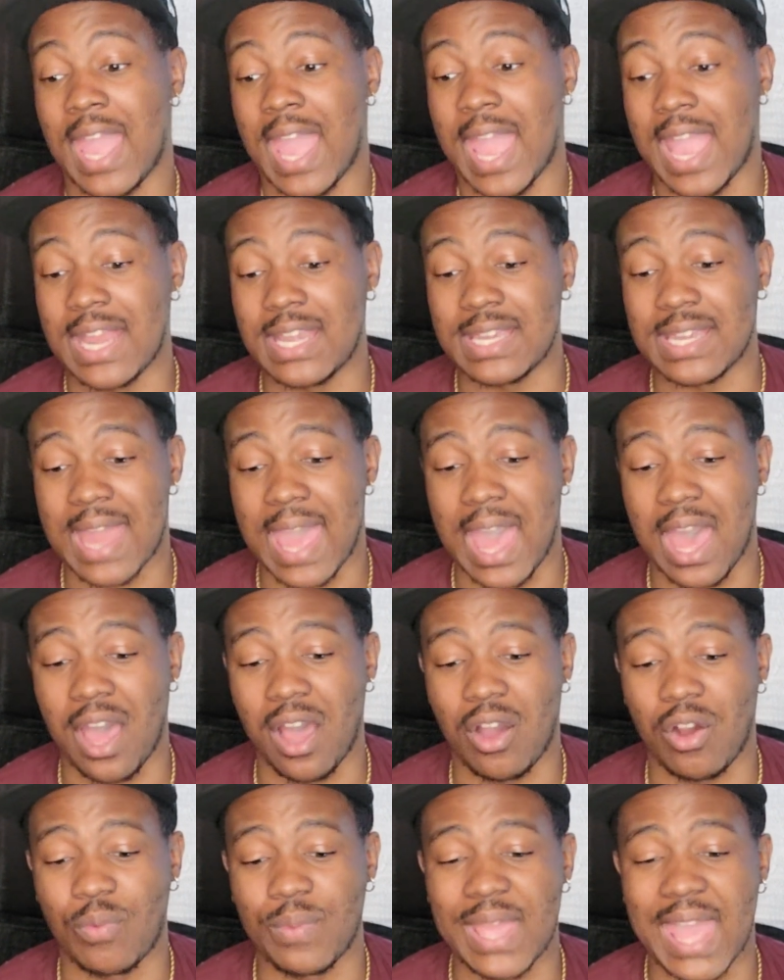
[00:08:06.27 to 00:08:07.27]
And
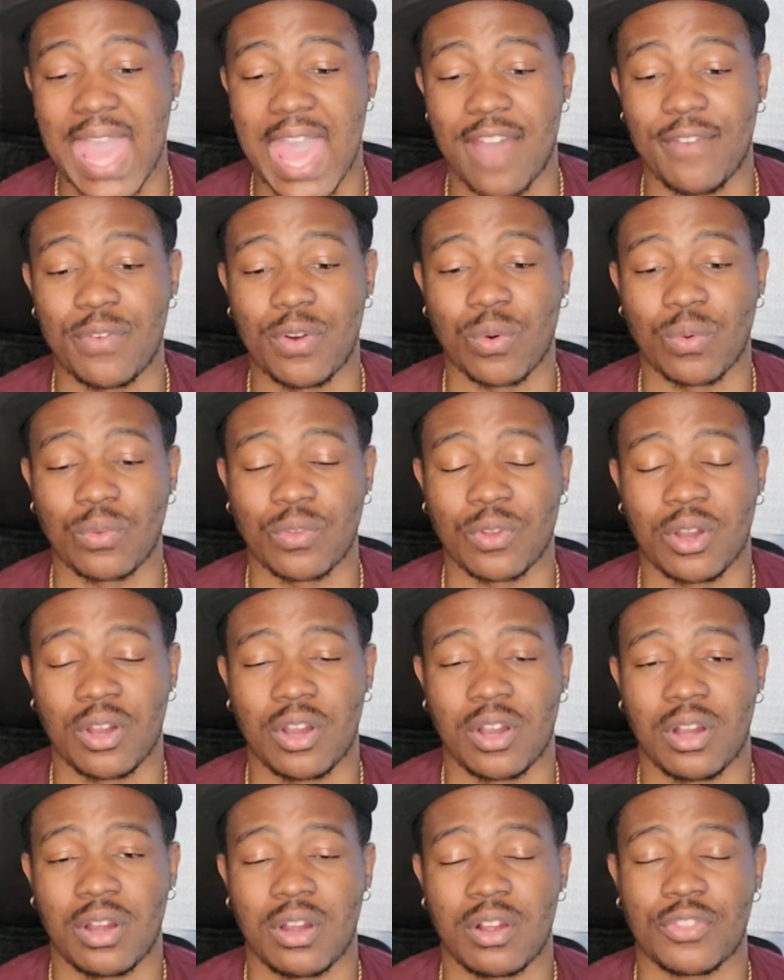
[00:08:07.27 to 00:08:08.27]
now we have a
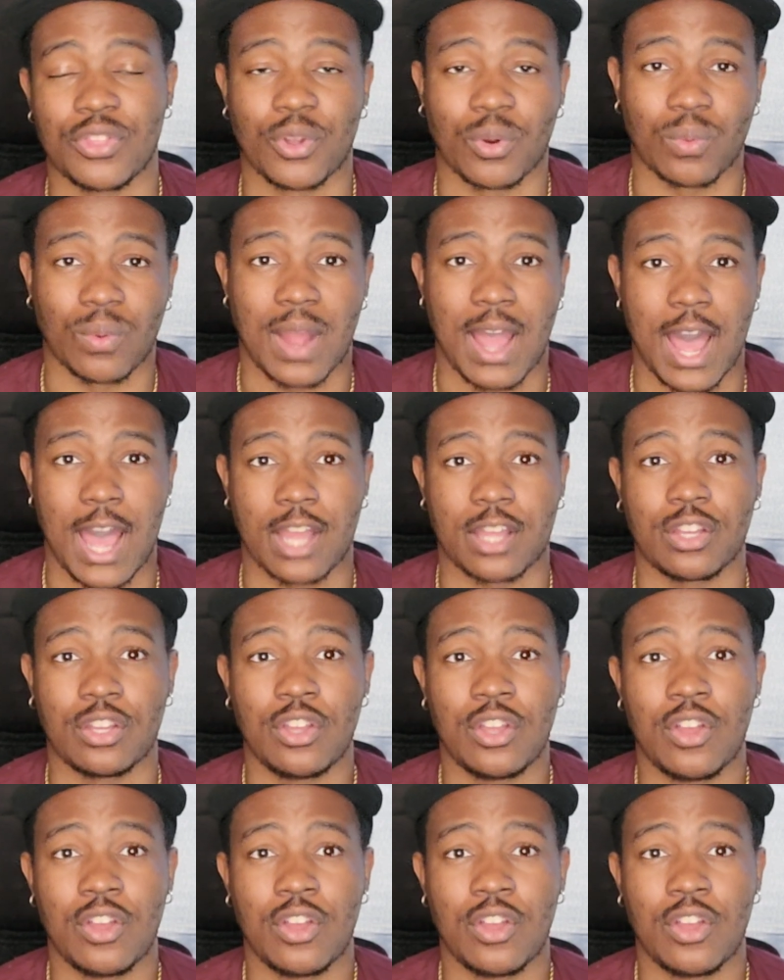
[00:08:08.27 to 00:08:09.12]
uh, The Rock,